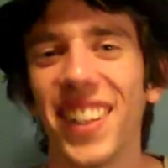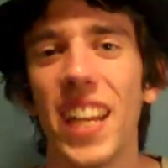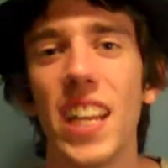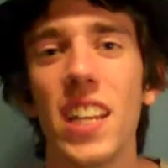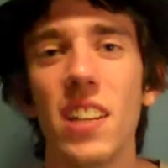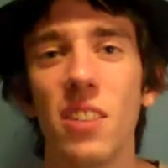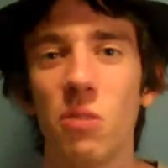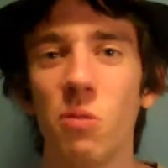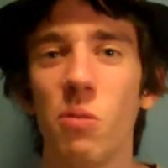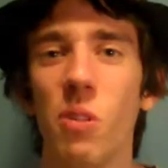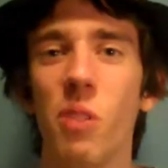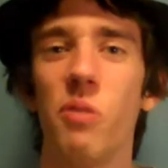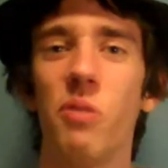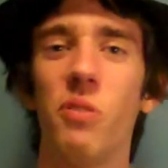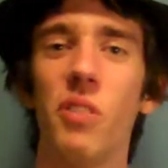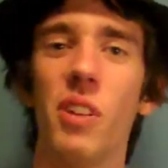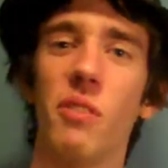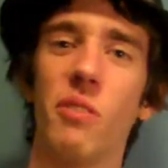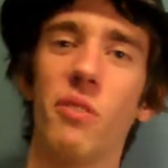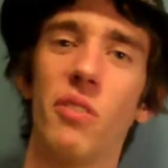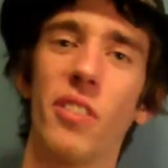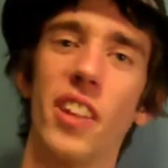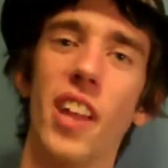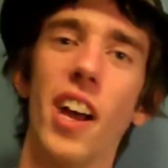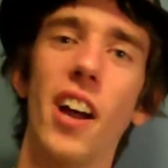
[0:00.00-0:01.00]
it's worth it
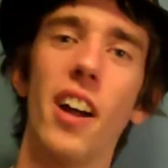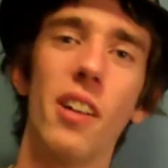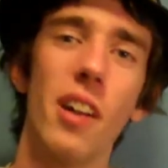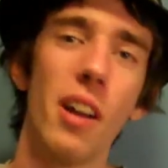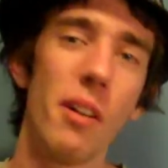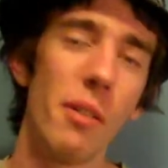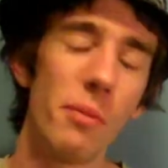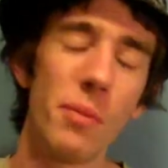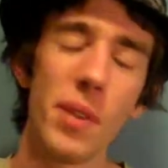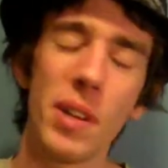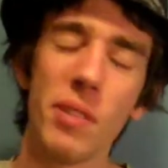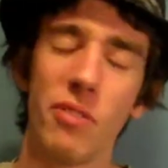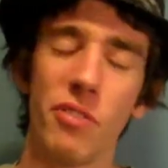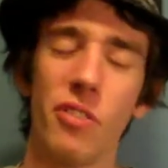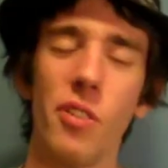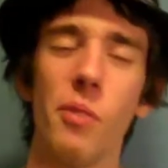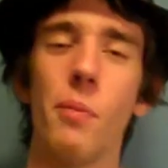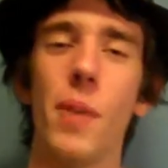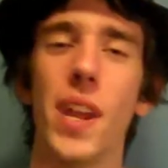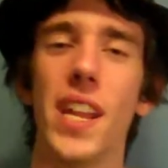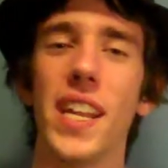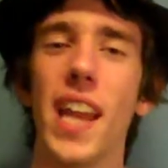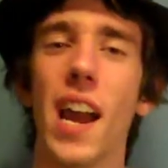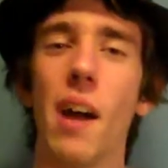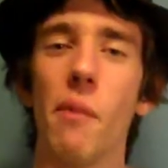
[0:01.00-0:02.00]
for that. I mean, for
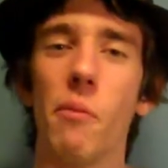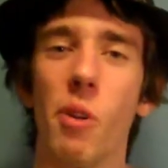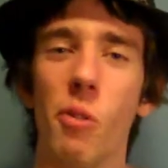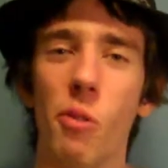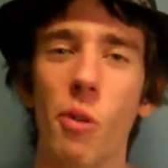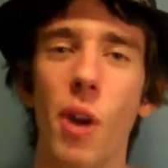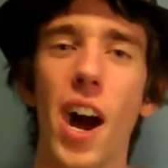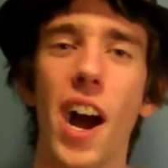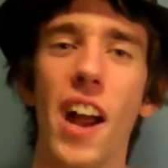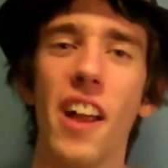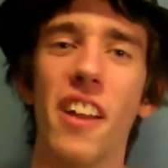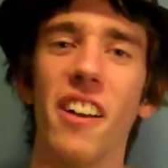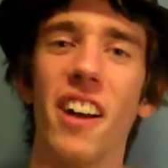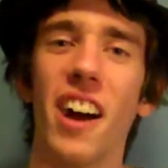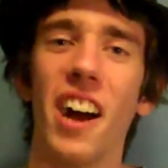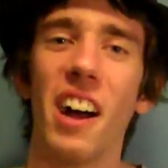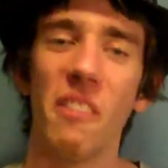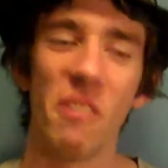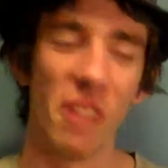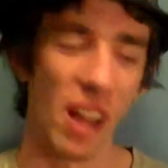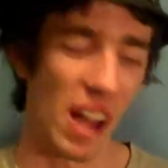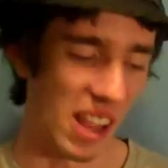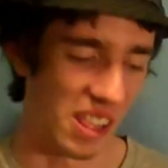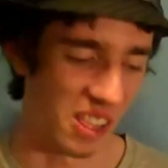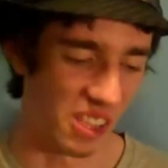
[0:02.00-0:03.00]
me, I'm a
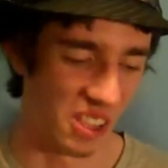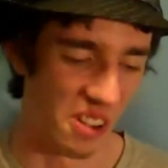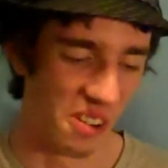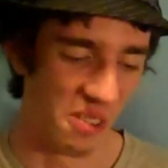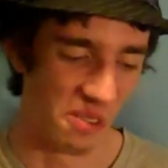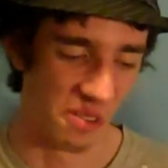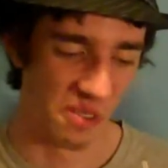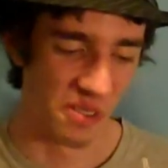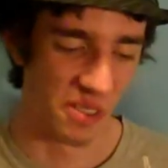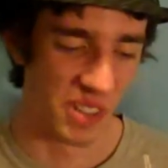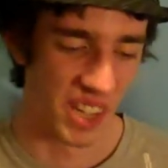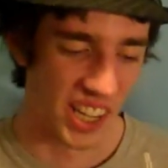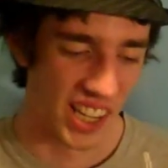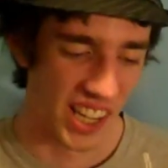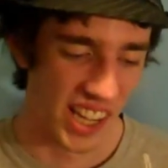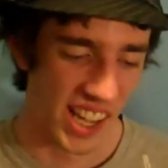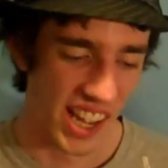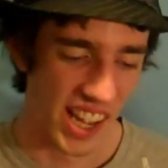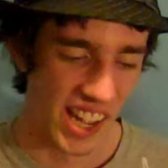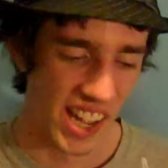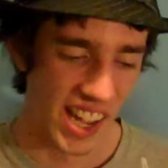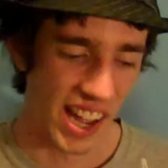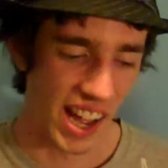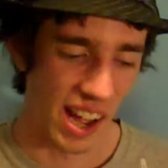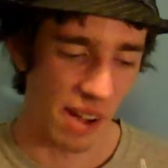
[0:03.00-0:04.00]
writer.
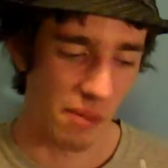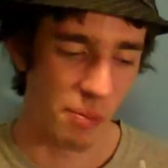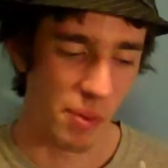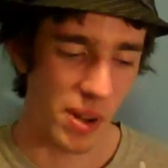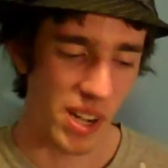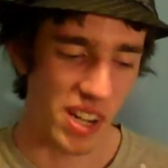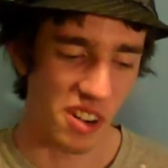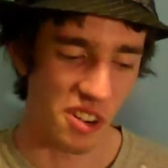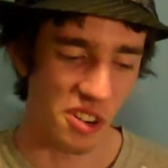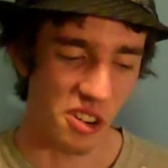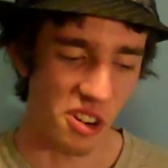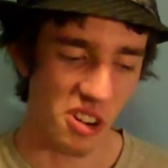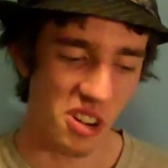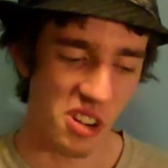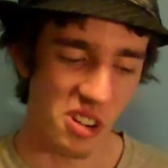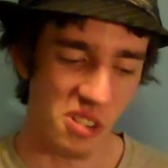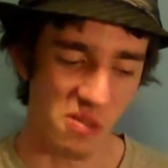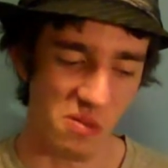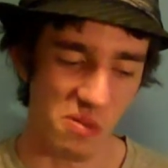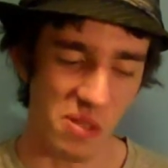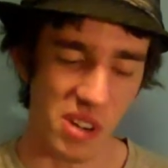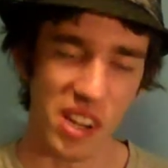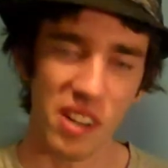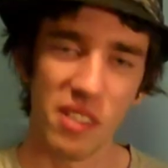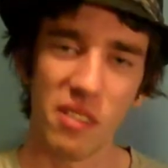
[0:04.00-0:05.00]
I've been
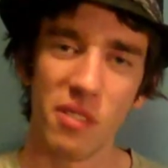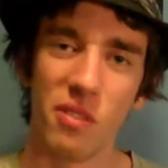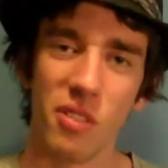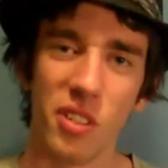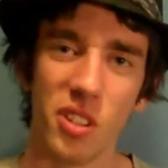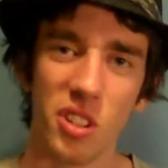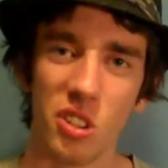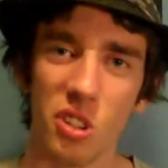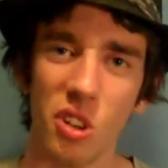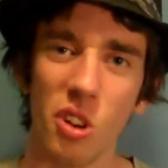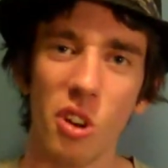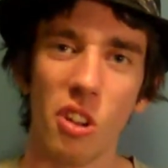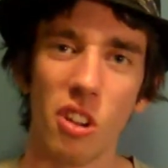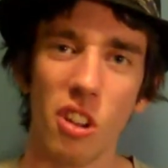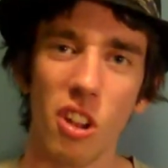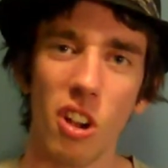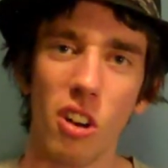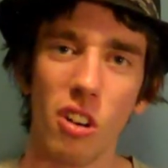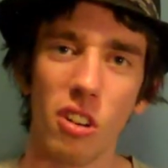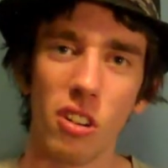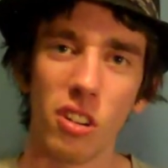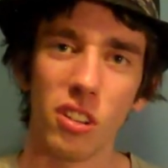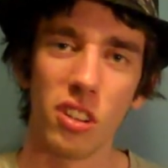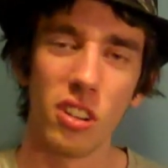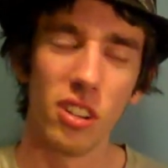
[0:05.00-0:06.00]
annoyed with it for so
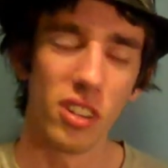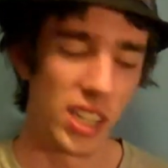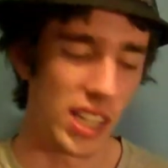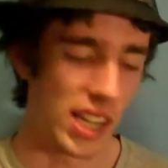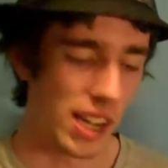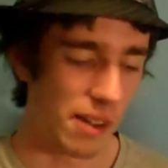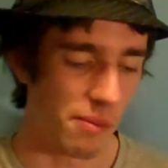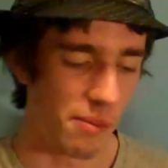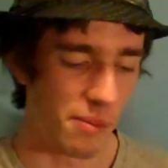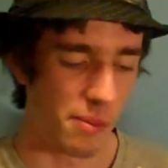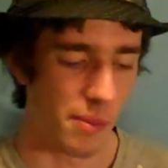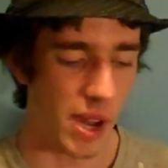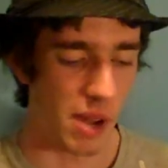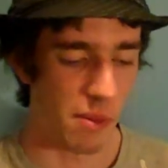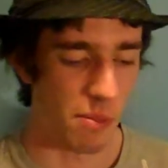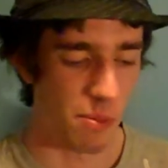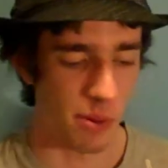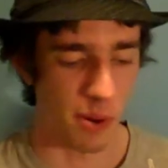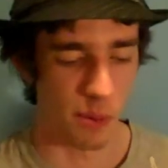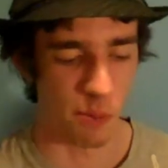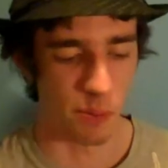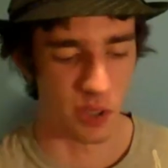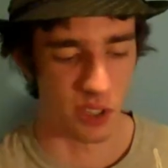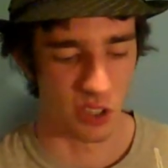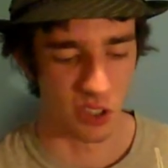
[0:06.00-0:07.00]
long that they haven't made
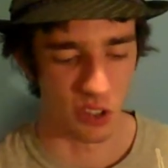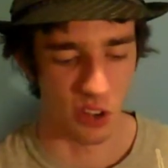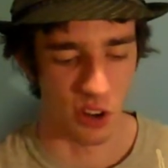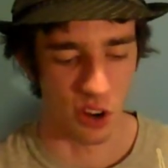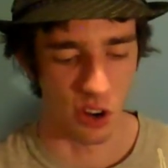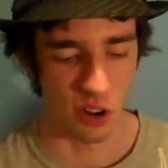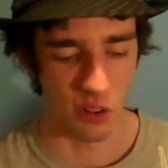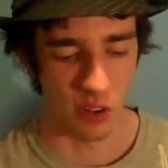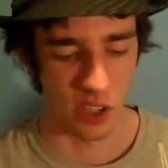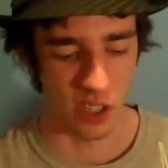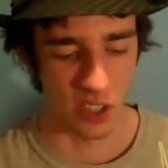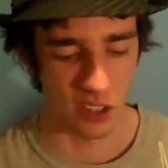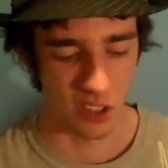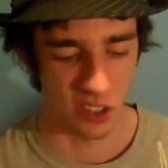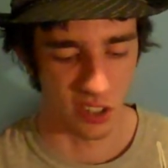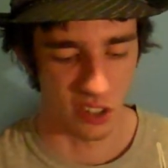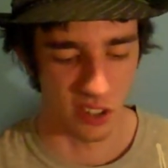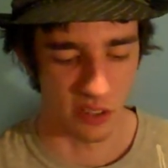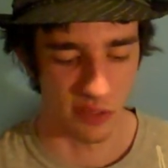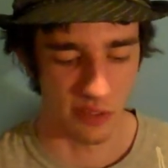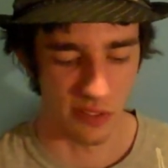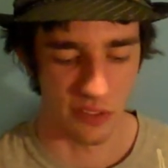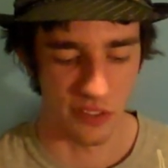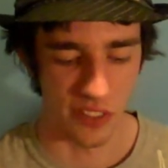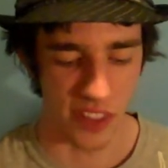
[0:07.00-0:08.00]
proper stories, so
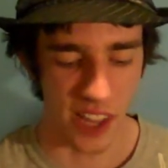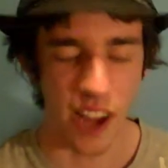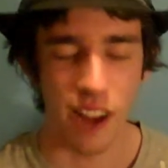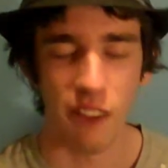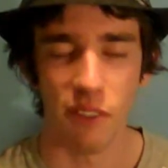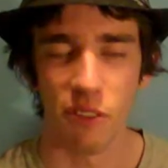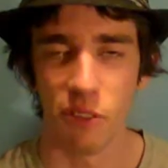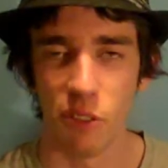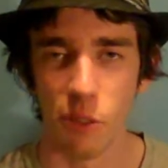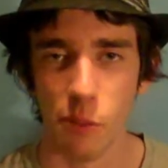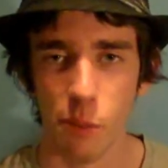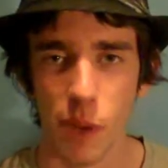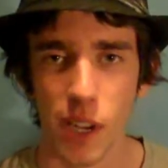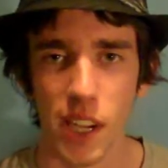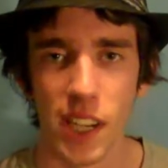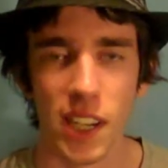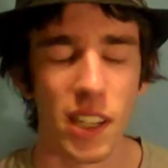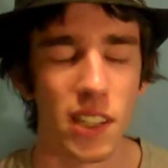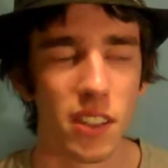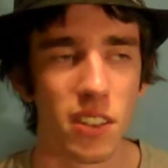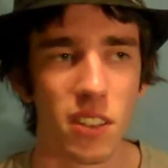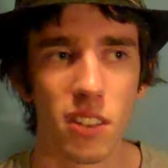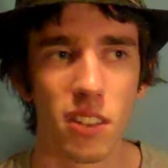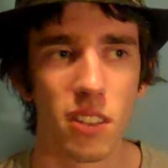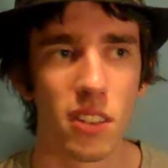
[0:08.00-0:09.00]
that for me
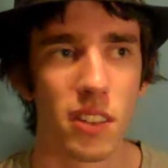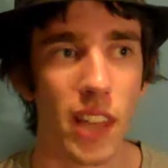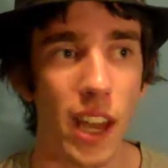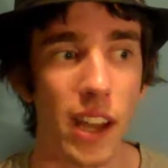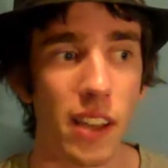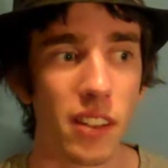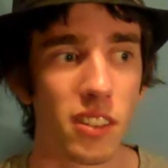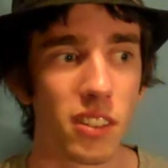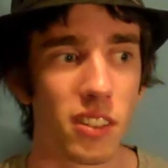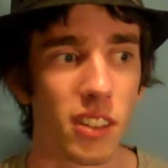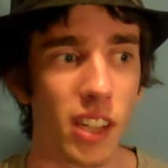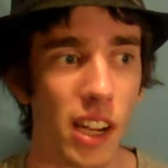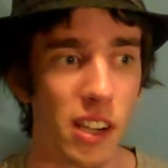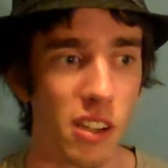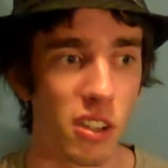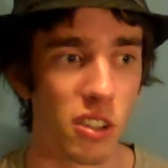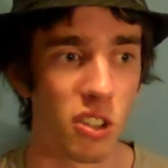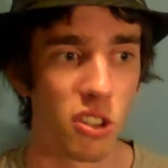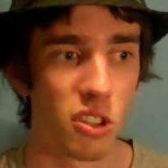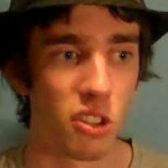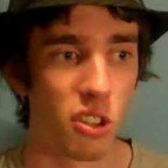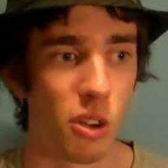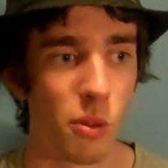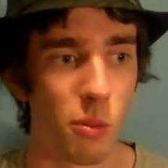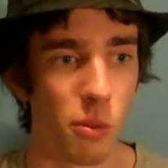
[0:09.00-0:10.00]
that's added
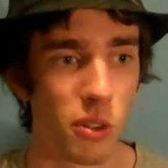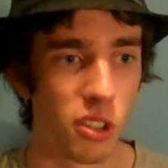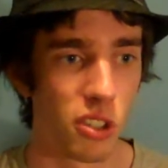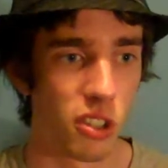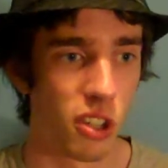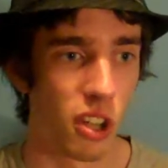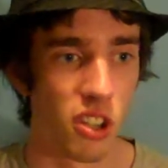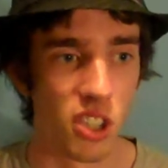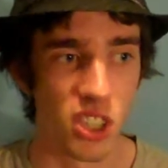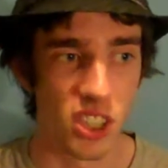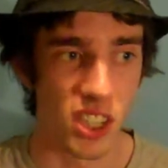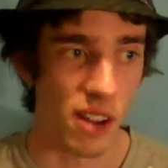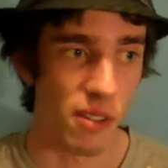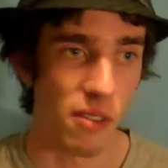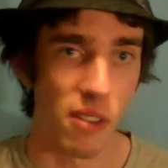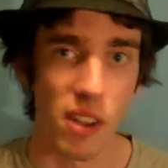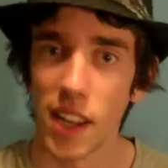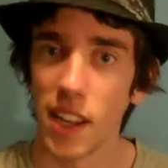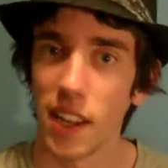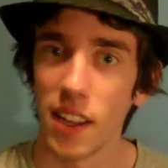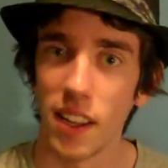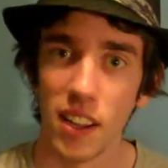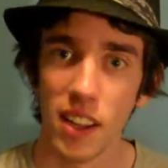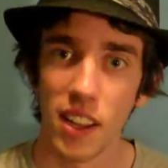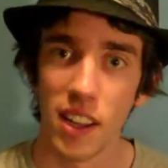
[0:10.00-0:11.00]
so much
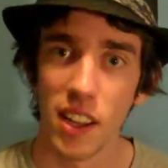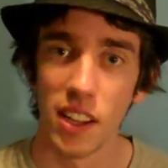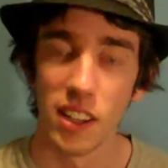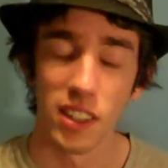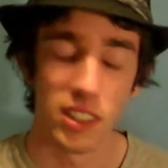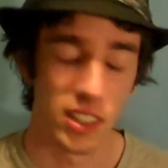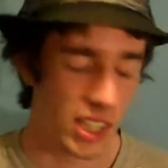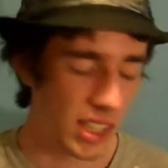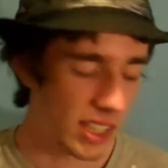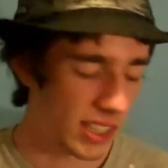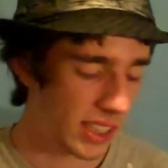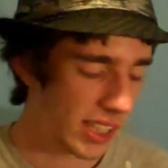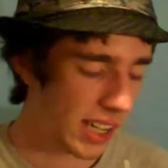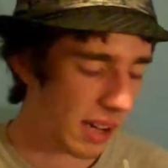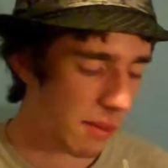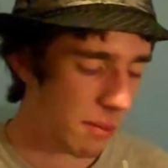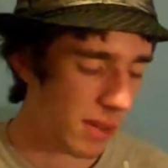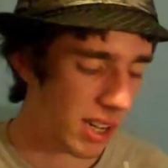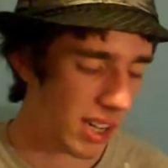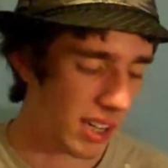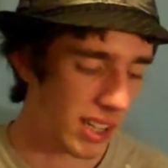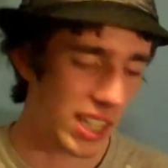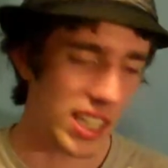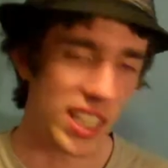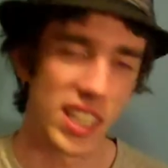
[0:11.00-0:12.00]
longevity. Because it's given
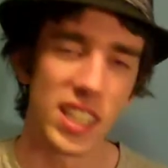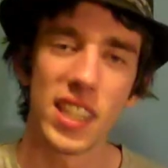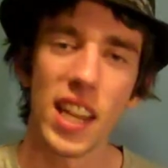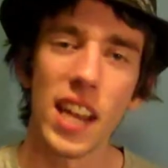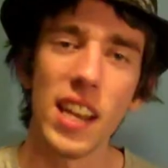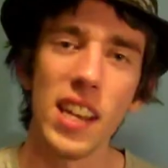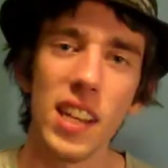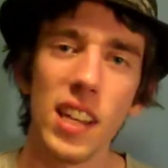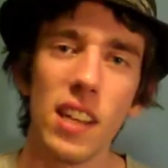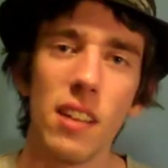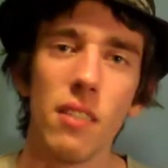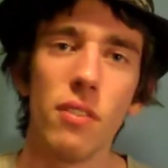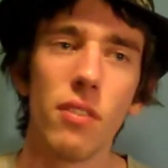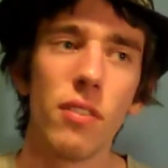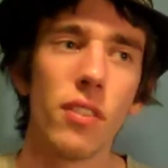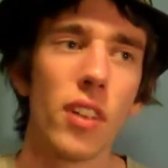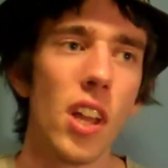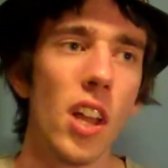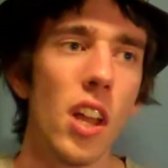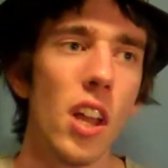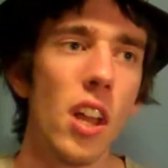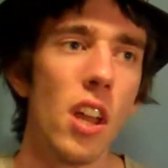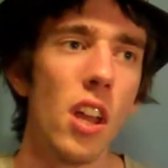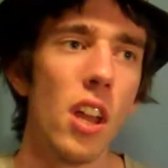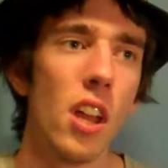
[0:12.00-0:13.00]
me an incentive
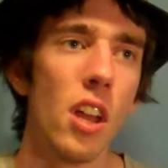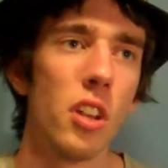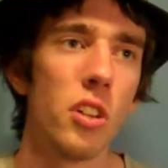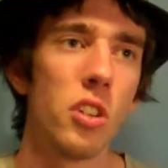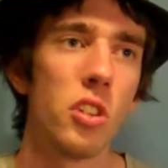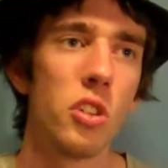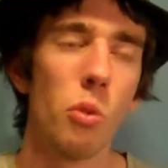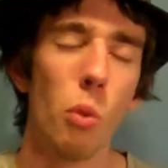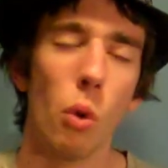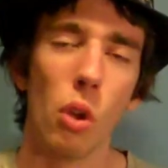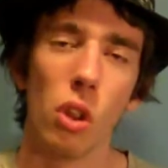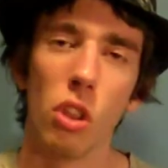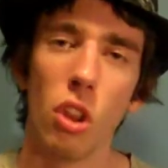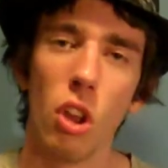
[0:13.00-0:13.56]
to